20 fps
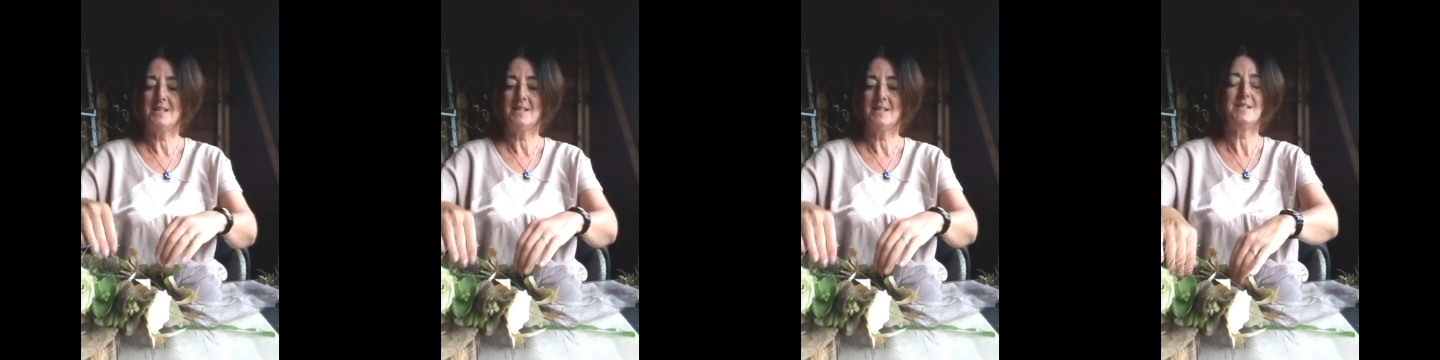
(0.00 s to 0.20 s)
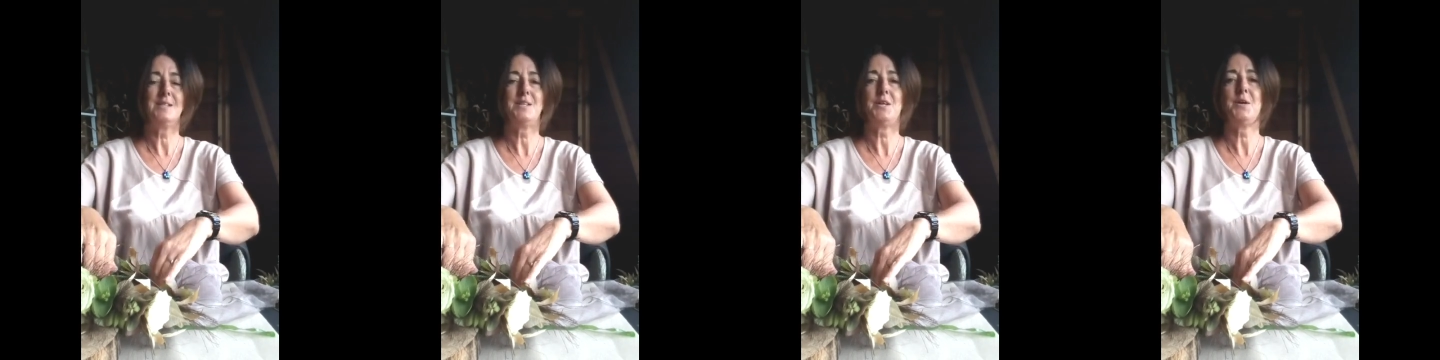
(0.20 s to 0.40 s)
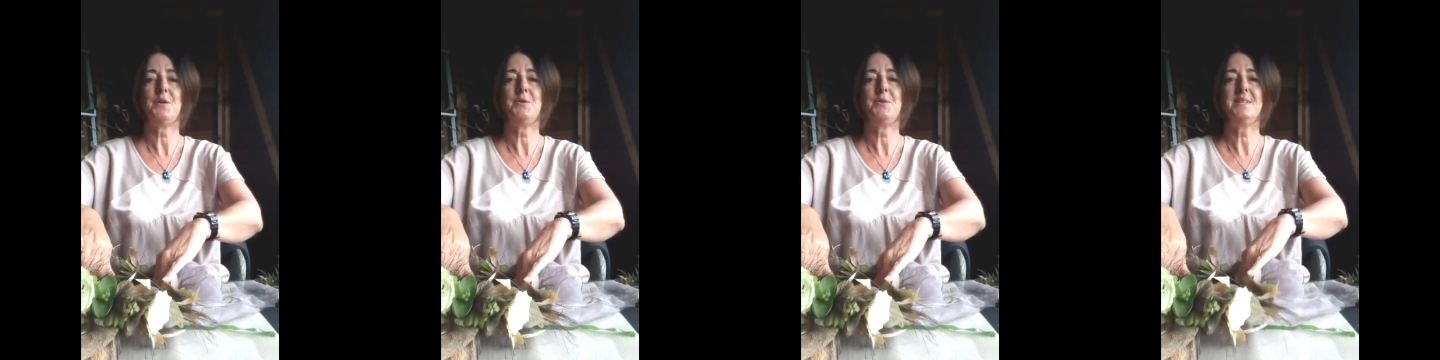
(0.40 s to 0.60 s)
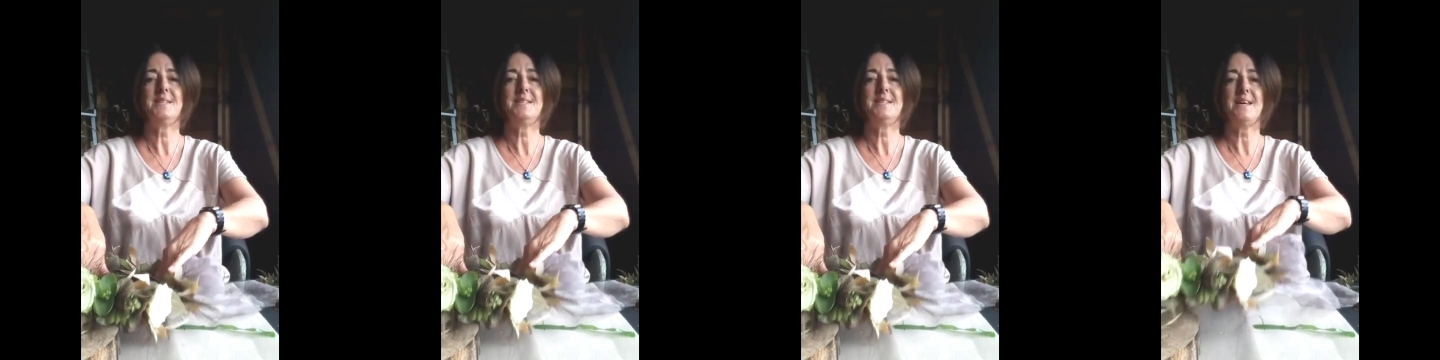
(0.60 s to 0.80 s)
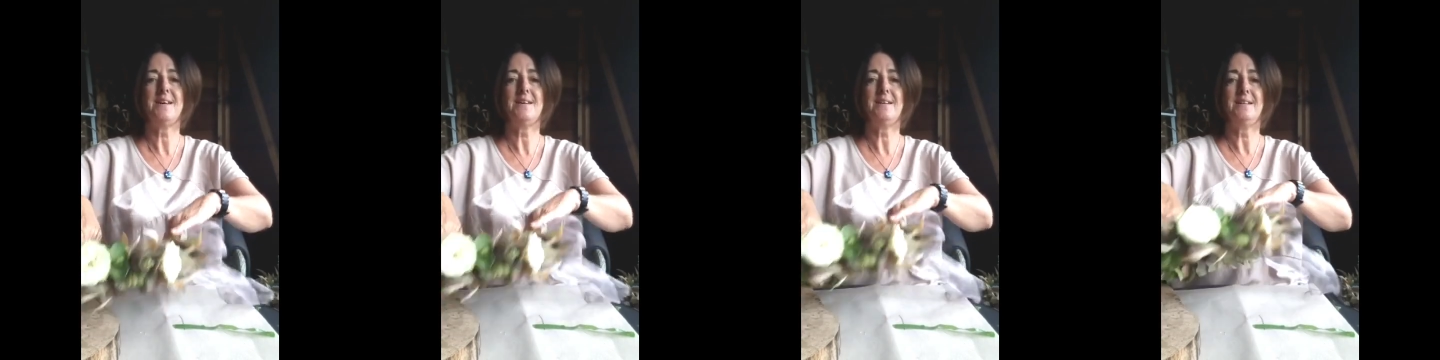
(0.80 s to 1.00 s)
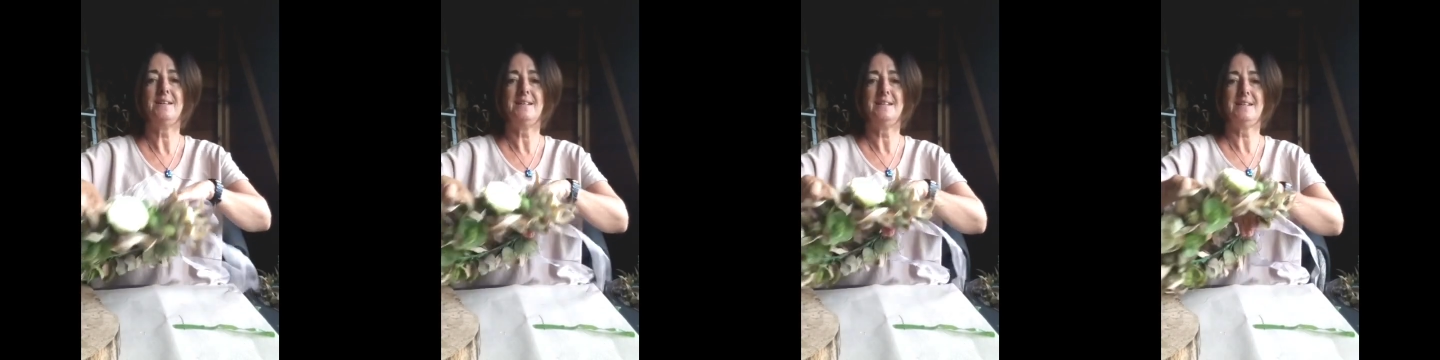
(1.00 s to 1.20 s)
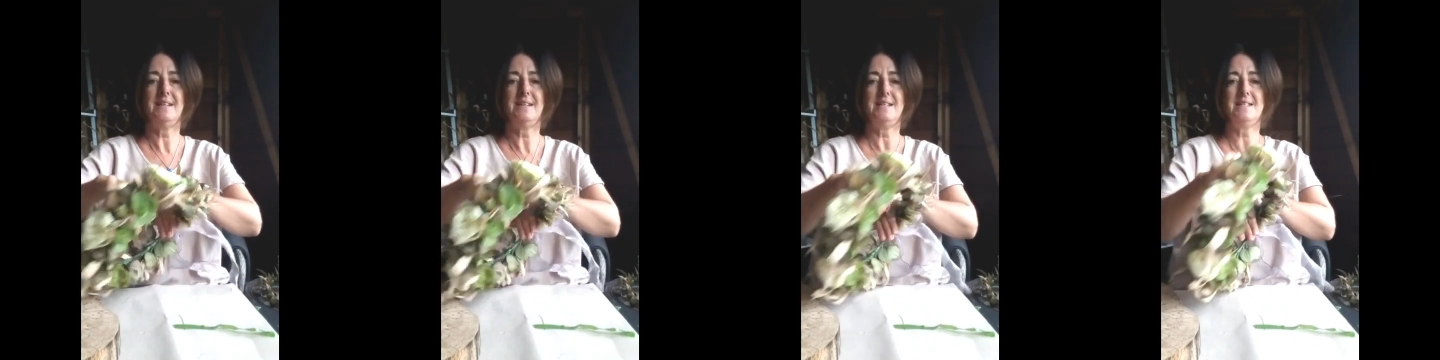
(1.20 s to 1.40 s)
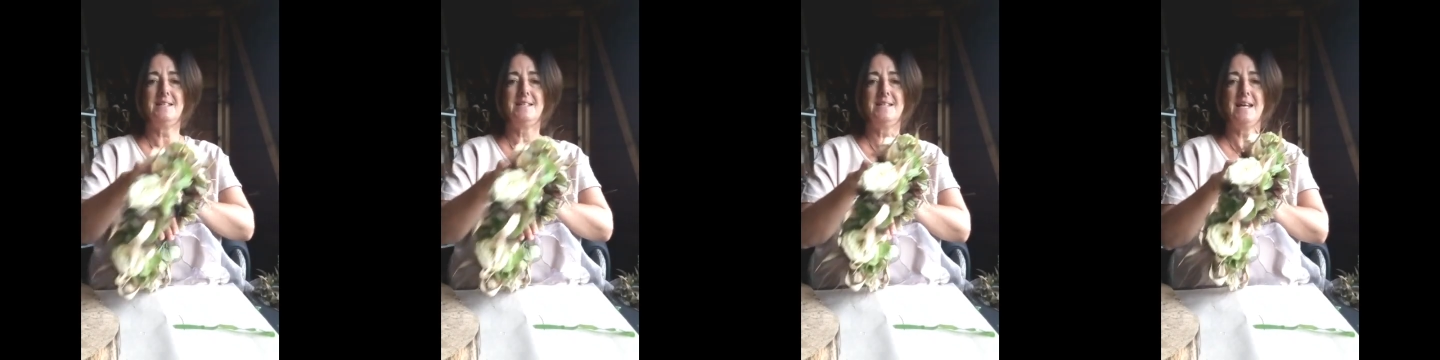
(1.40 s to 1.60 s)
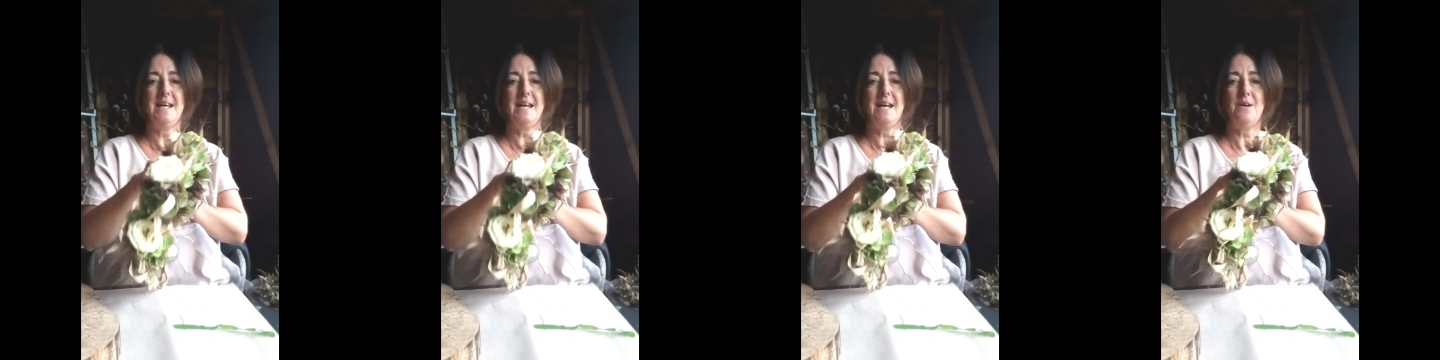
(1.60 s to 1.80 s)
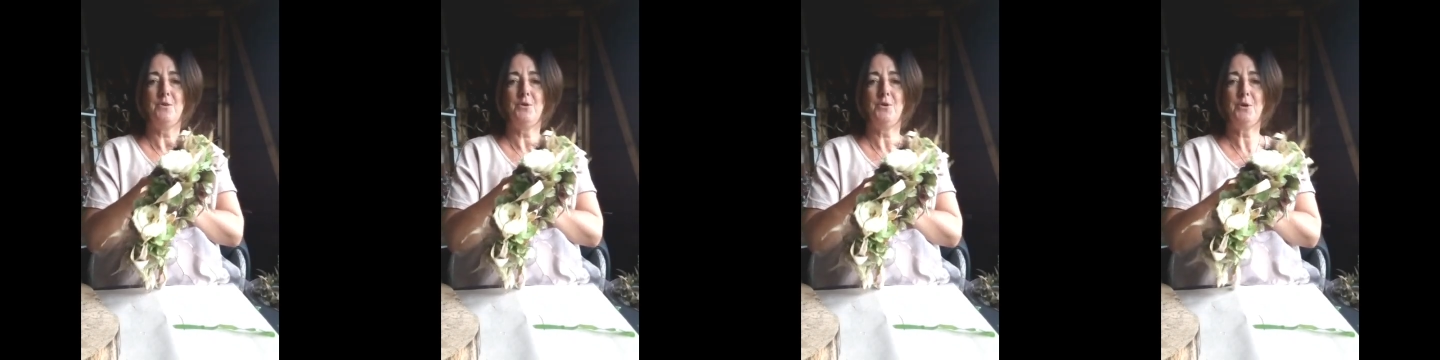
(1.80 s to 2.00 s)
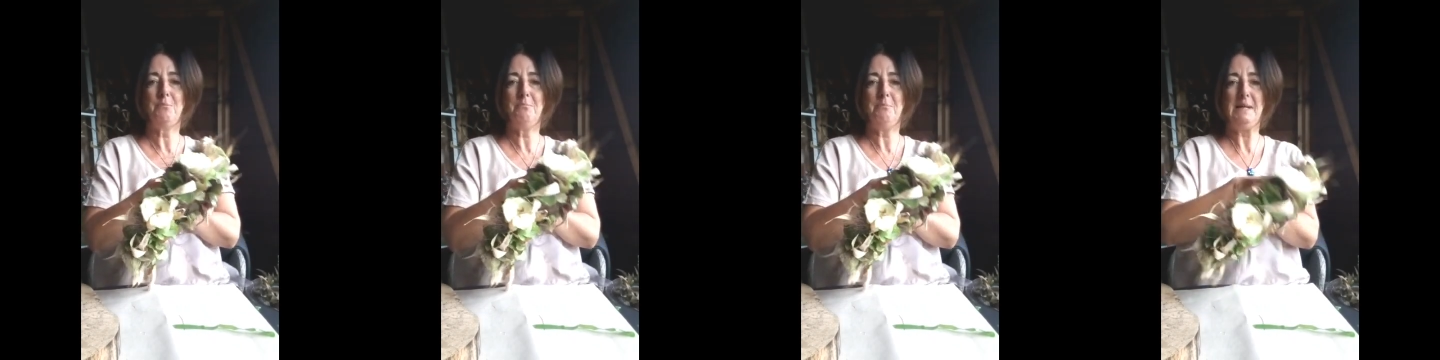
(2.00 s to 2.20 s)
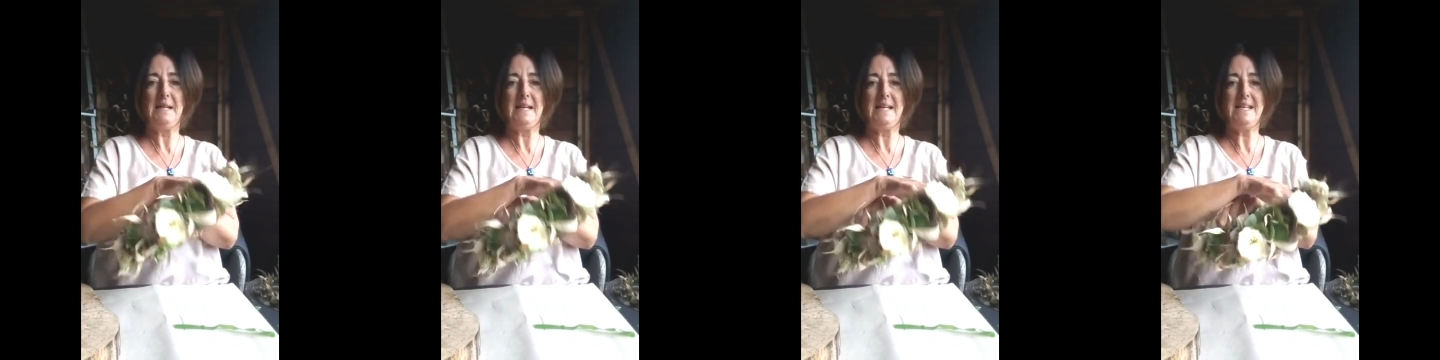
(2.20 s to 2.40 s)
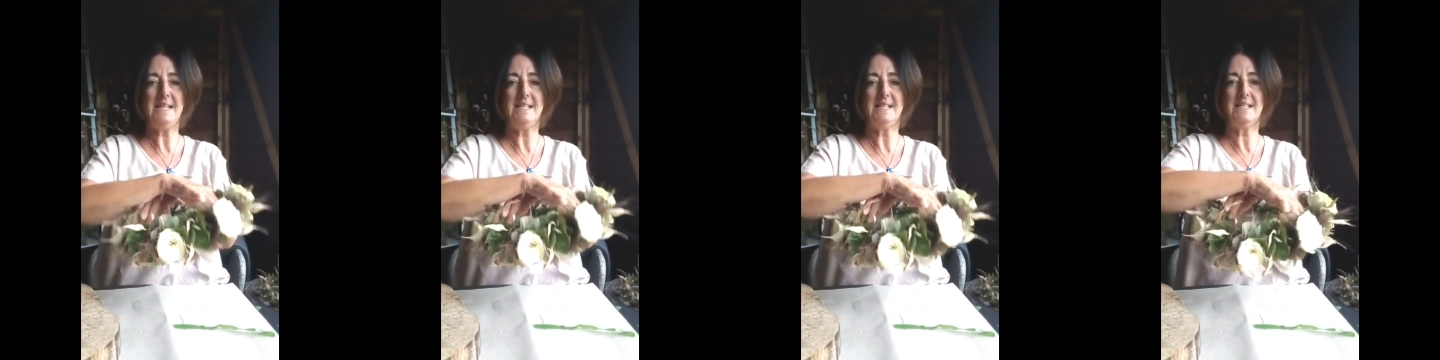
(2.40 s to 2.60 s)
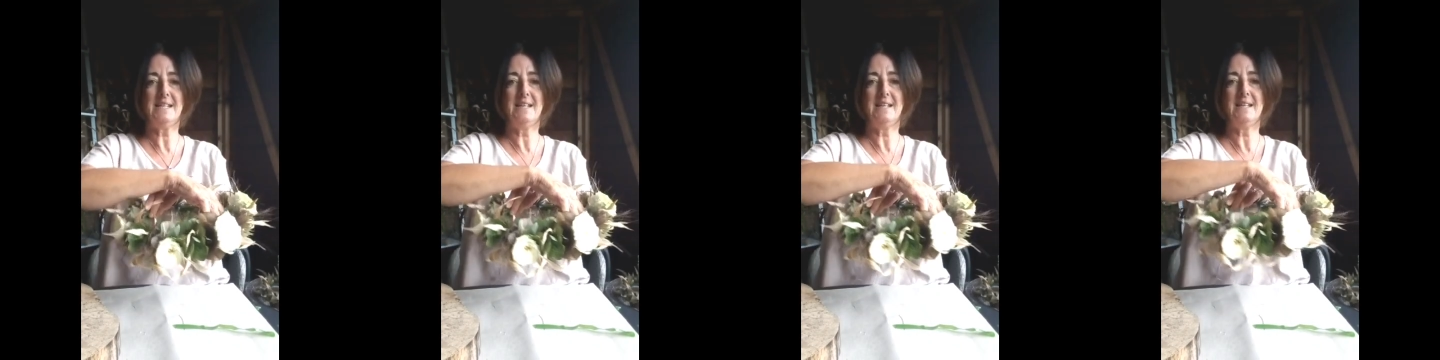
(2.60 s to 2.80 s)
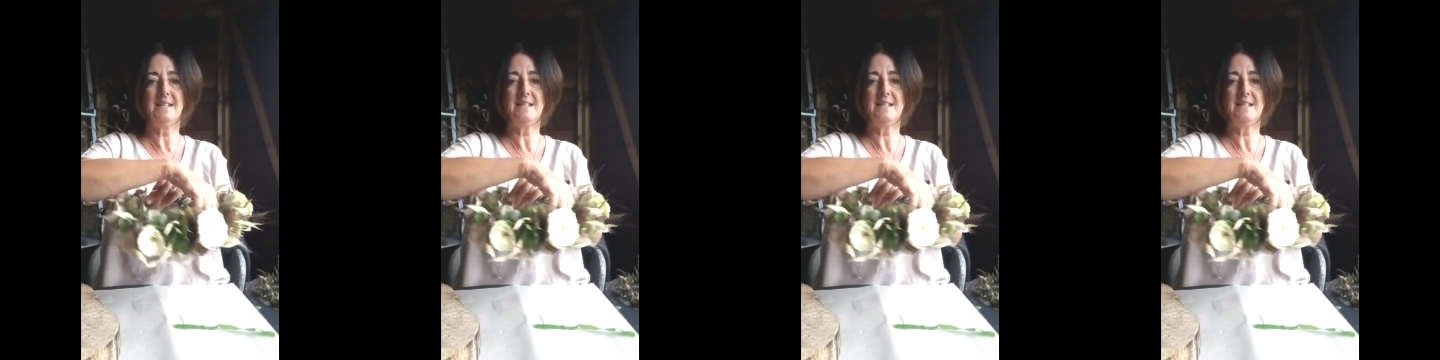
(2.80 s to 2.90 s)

So the circlet is now complete.